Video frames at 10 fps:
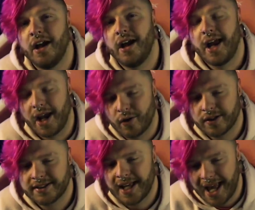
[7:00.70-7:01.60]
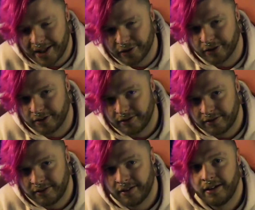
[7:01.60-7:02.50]
Harris Heller,
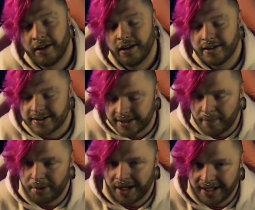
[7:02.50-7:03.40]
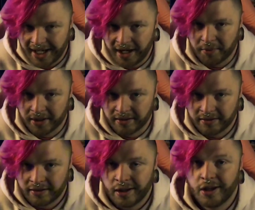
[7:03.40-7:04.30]
Senpai Gaming.
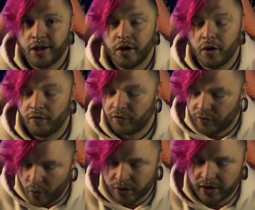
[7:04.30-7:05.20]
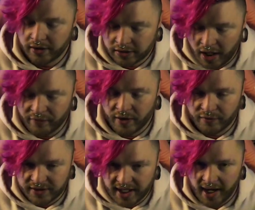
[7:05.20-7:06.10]
For the love
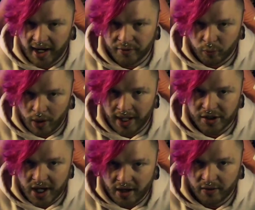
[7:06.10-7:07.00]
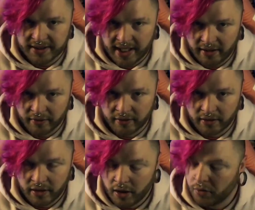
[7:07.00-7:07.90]
of God, watch Harris Heller.
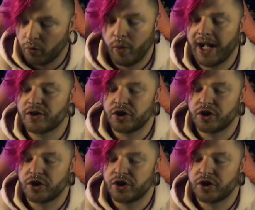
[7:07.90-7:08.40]
Watch